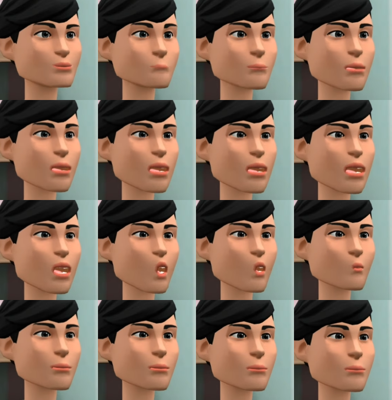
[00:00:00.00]
Stay
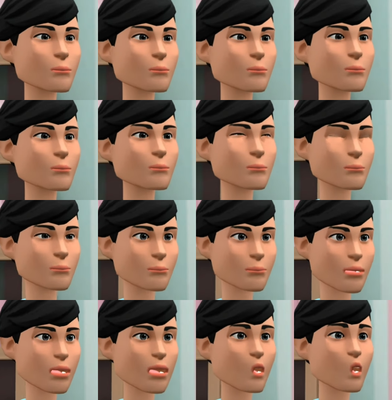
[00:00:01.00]
calm.
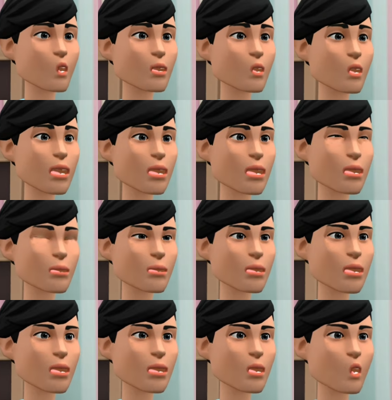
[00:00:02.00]
The doctor will
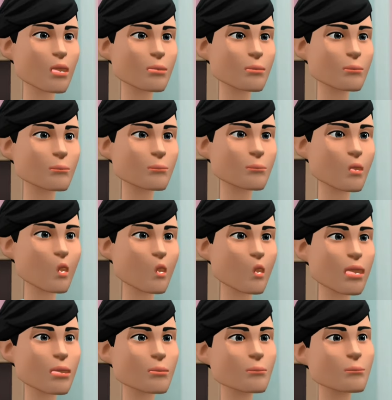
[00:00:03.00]
consult you
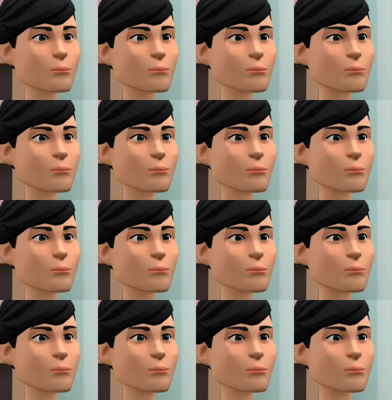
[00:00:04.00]
shortly.